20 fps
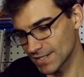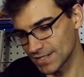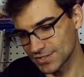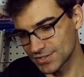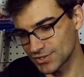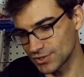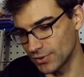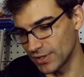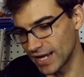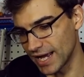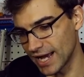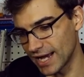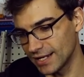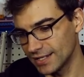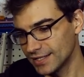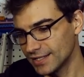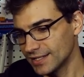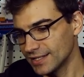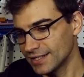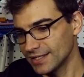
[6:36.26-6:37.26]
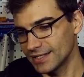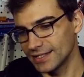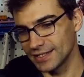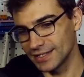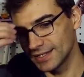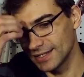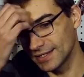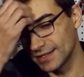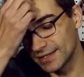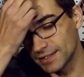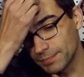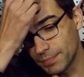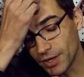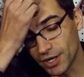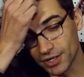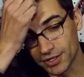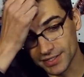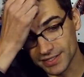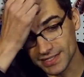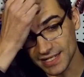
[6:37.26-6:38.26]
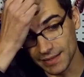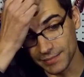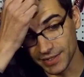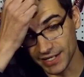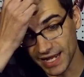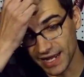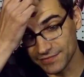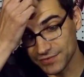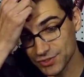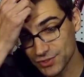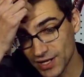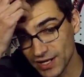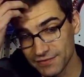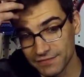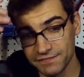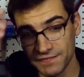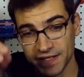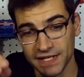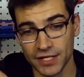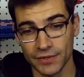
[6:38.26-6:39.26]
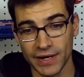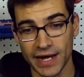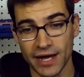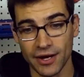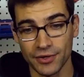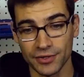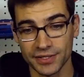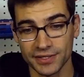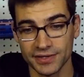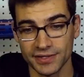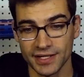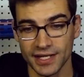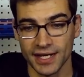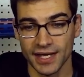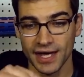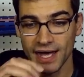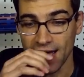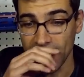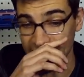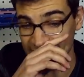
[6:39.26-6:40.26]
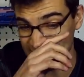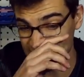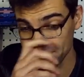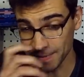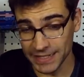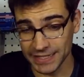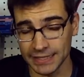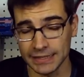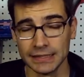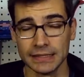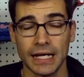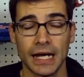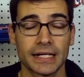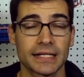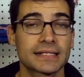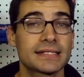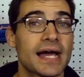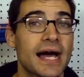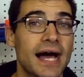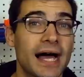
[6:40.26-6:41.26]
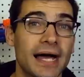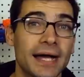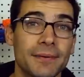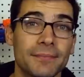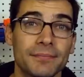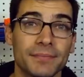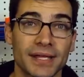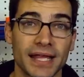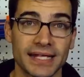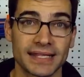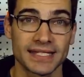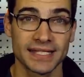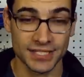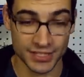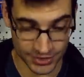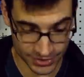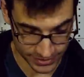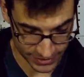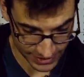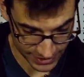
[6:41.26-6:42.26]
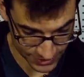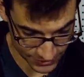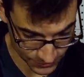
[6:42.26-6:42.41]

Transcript: So yeah, the parts I'm going to have to try and figure out. I spent a lot of time, like this